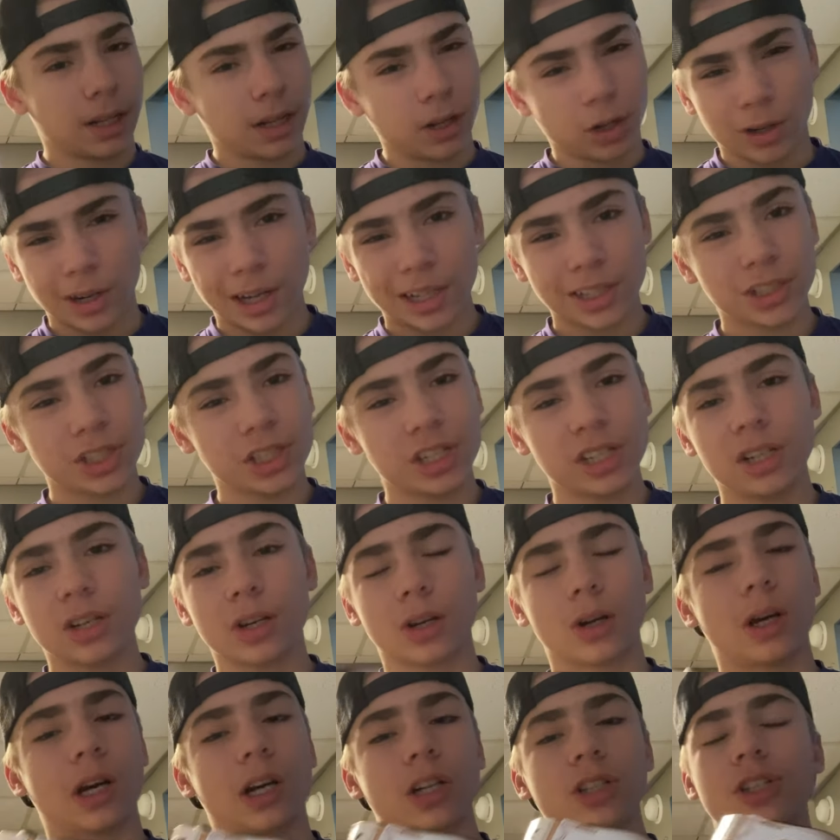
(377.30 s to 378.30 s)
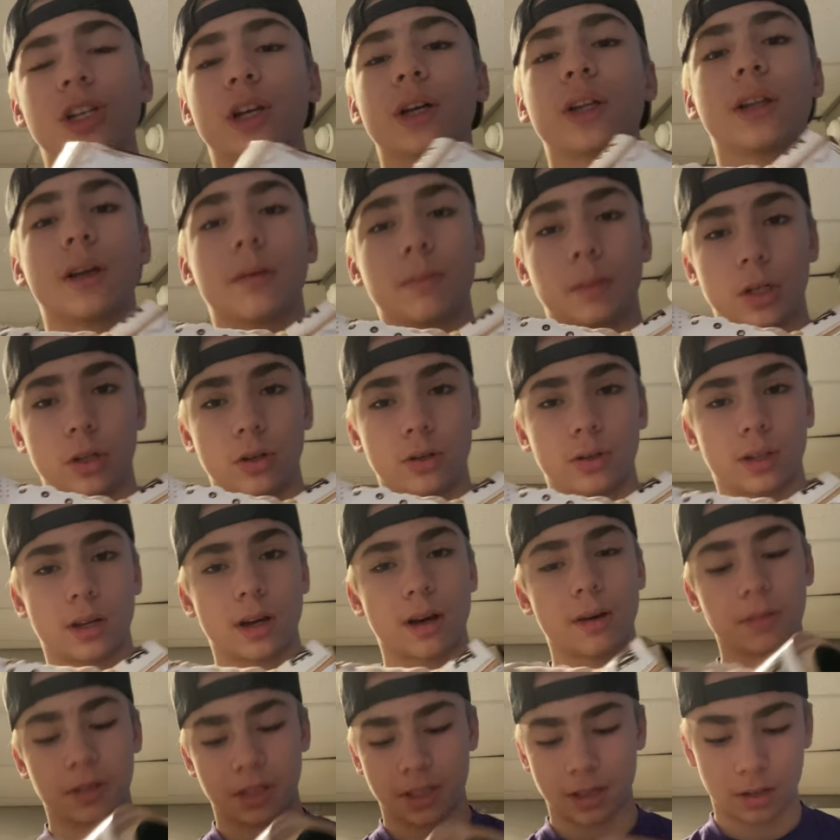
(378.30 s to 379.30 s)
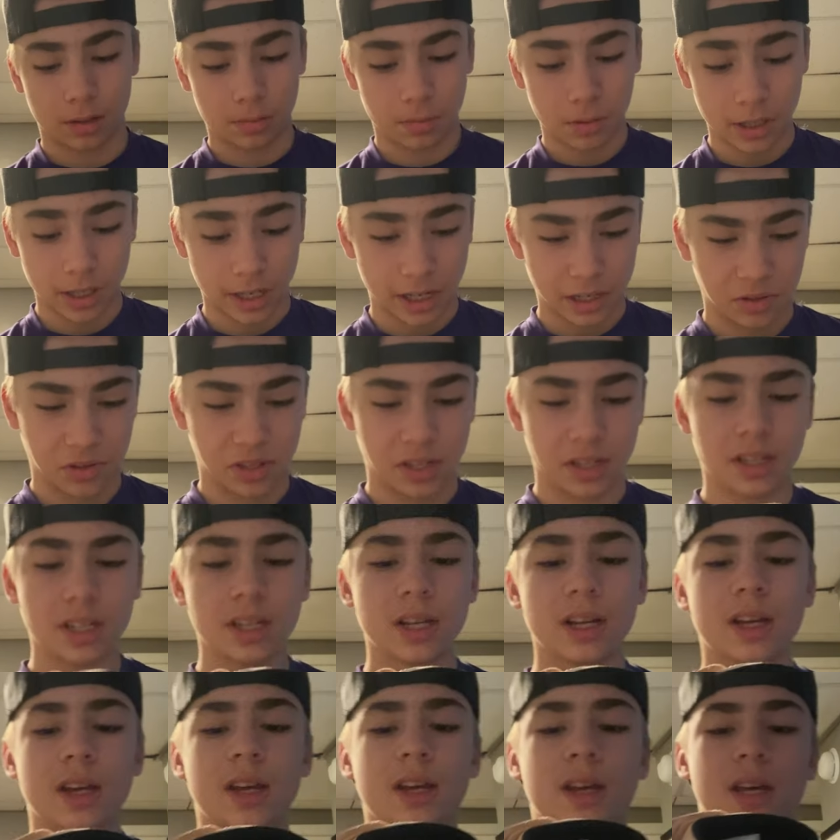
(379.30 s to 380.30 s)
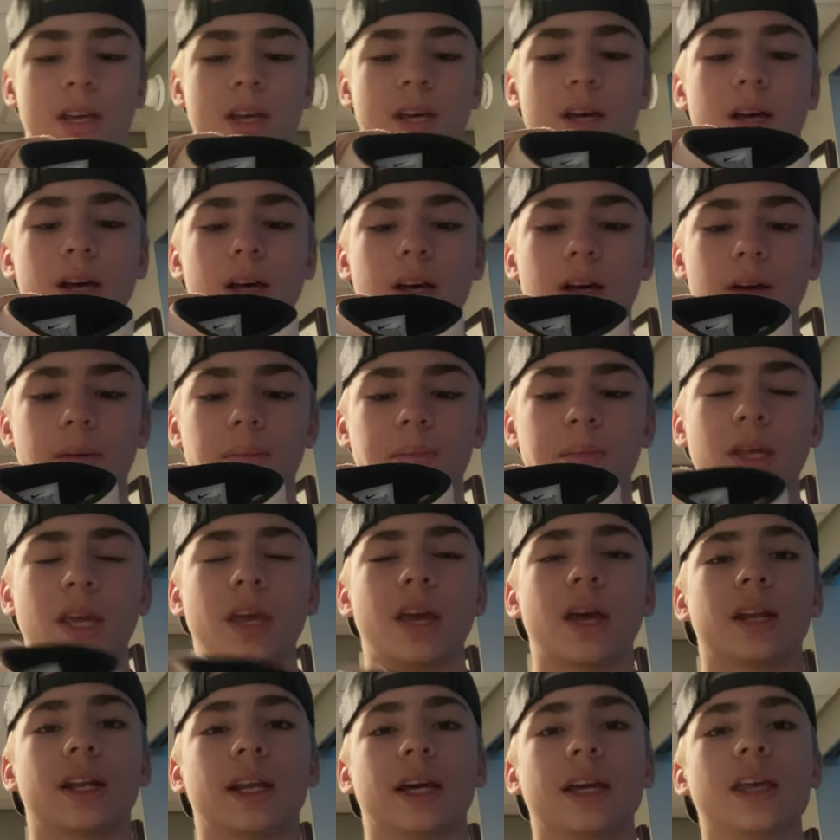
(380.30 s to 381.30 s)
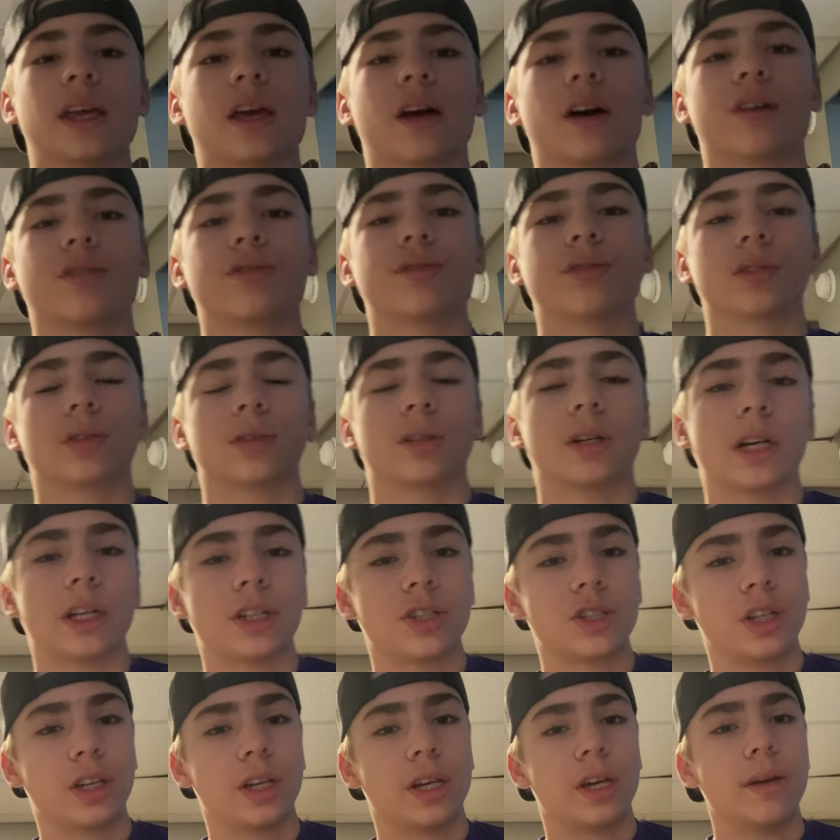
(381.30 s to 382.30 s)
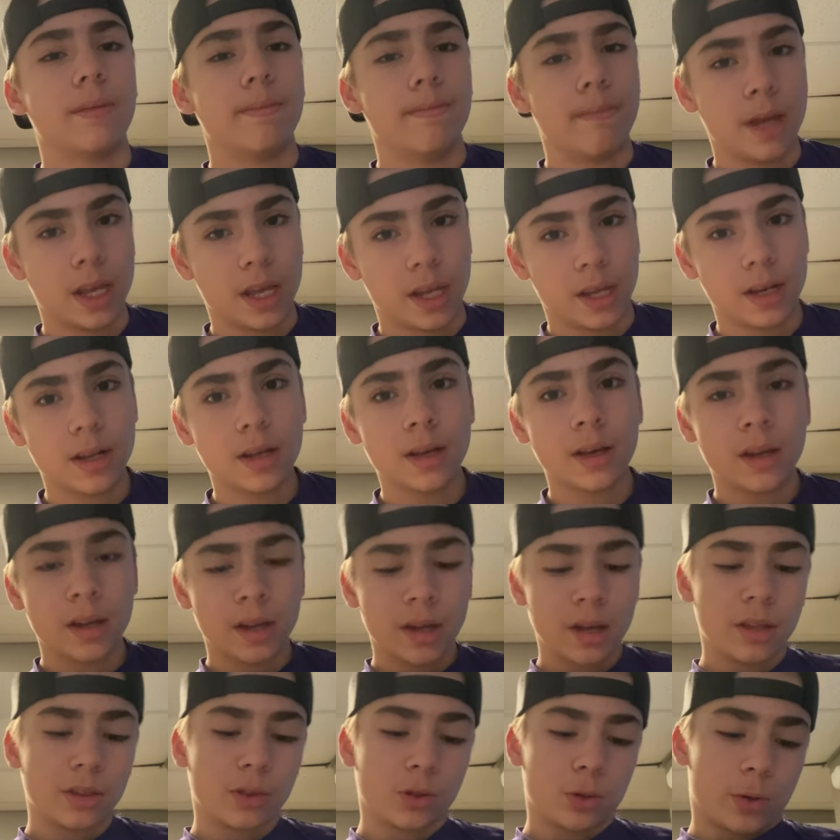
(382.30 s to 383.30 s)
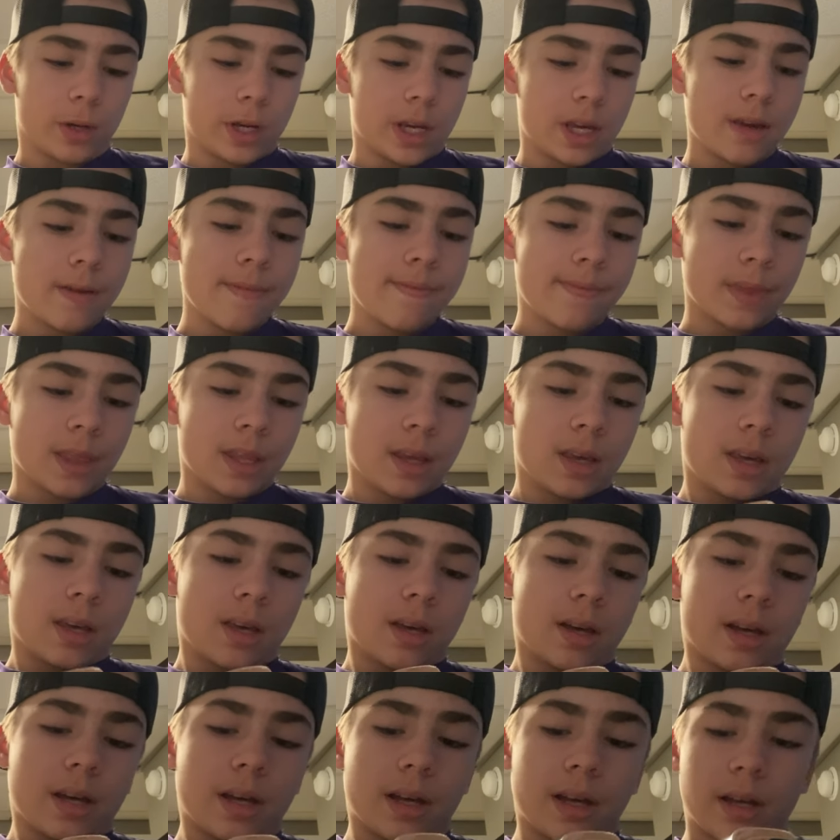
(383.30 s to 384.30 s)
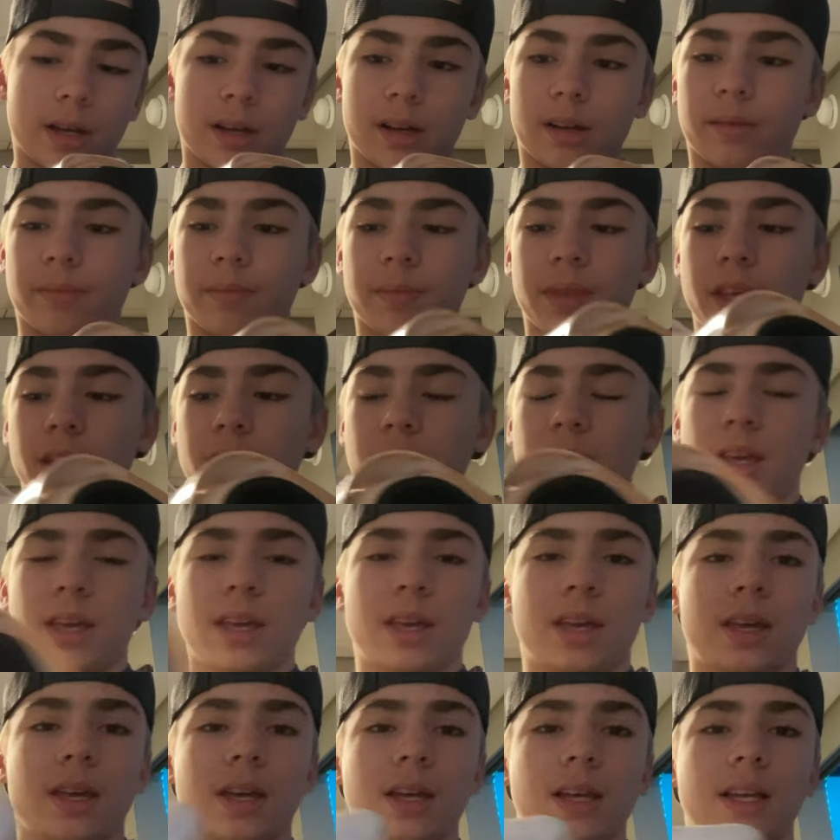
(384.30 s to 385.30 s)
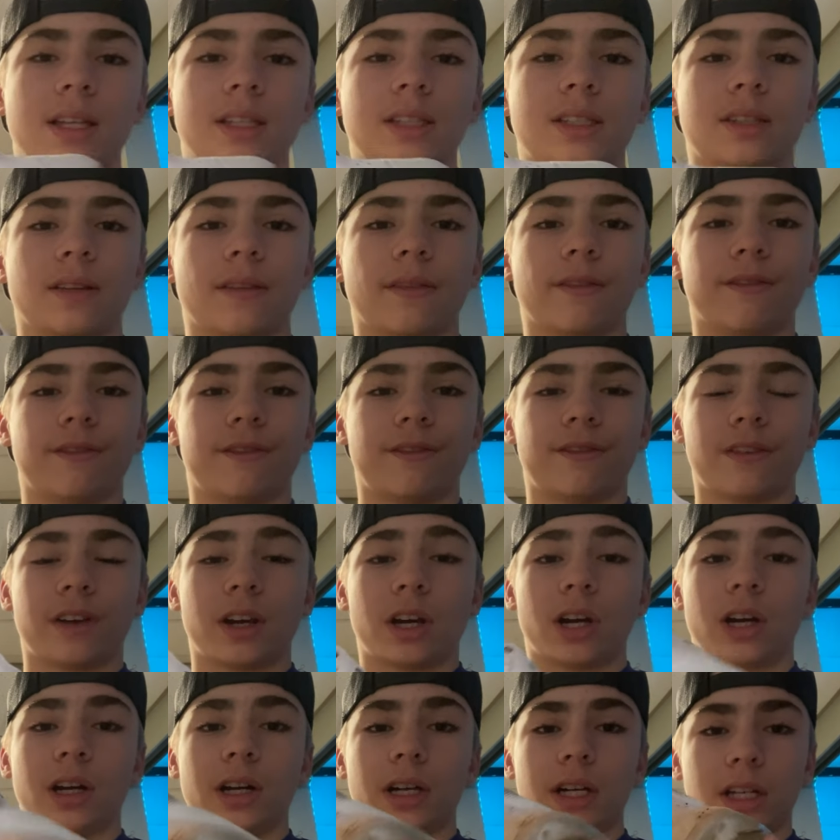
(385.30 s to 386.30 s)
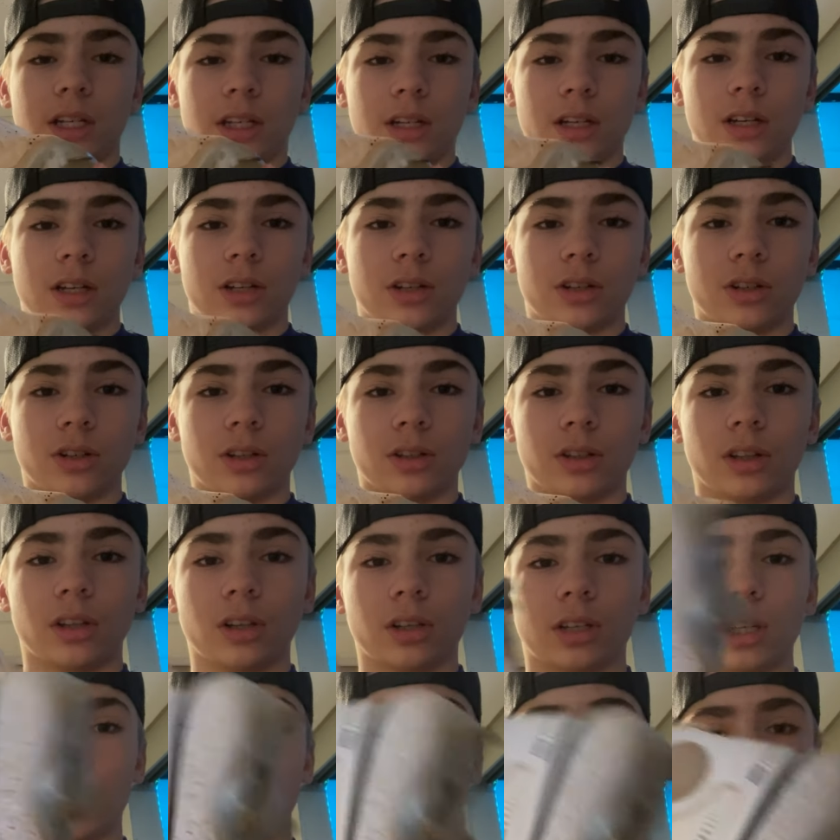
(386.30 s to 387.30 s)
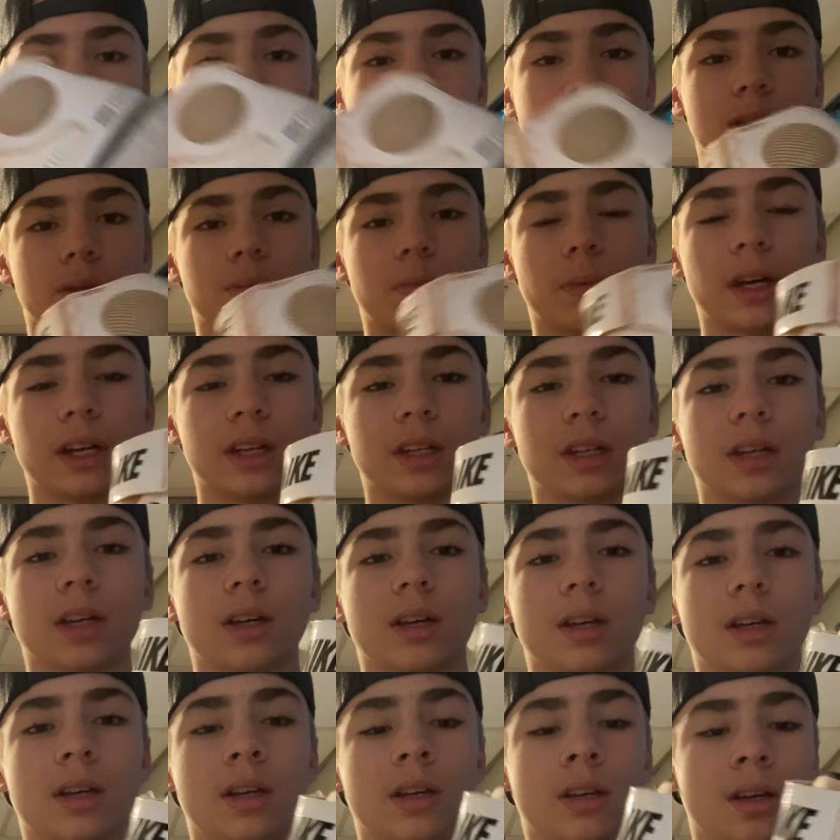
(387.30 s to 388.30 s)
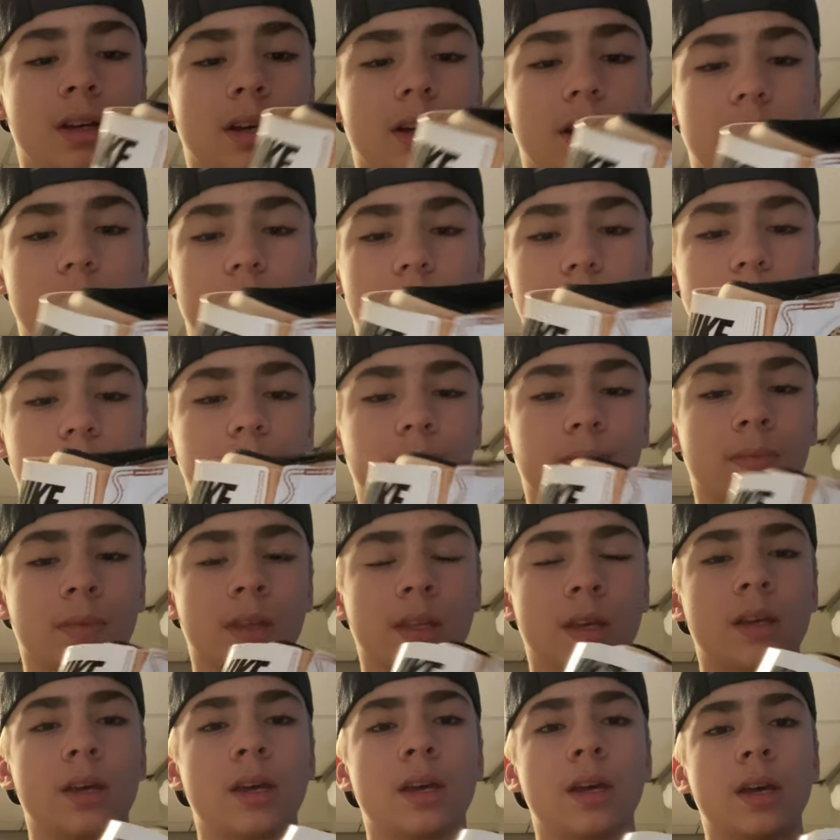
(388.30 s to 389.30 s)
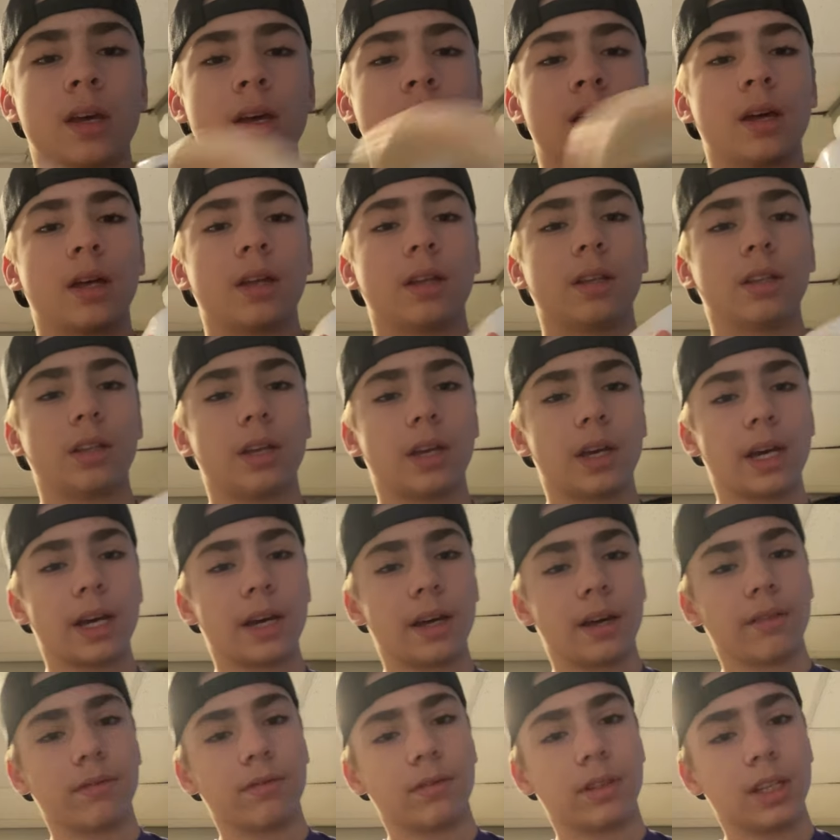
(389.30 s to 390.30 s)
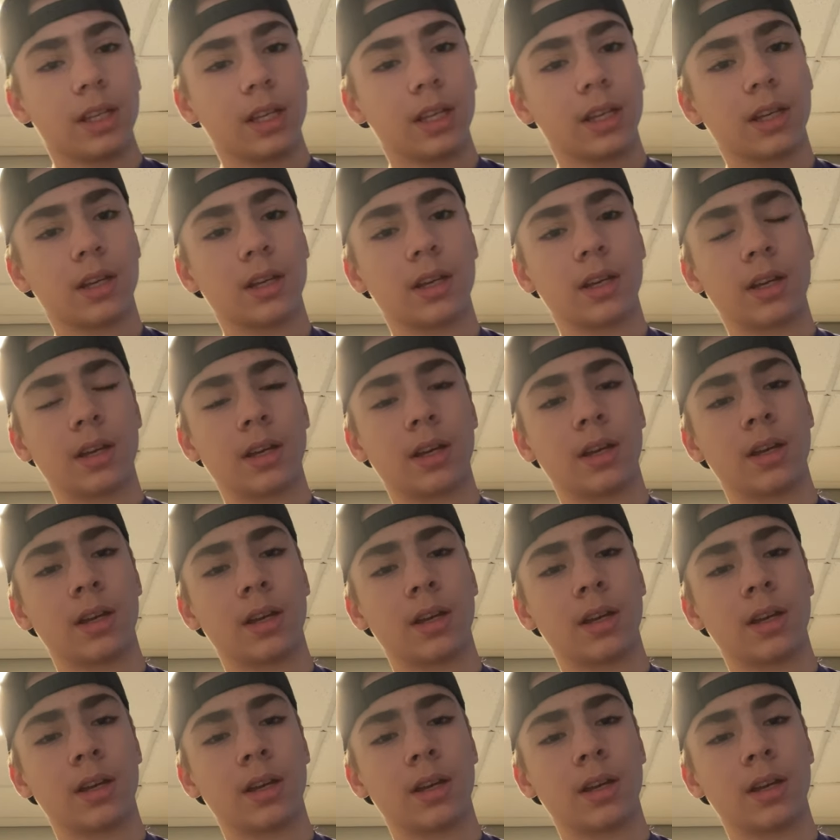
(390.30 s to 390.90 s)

Hirachi, Hirache, let me know in the comments how to pronounce it. Um, Nike Alpha Hirache Mid 3. Um, it's a very good looking spike. Um, you have the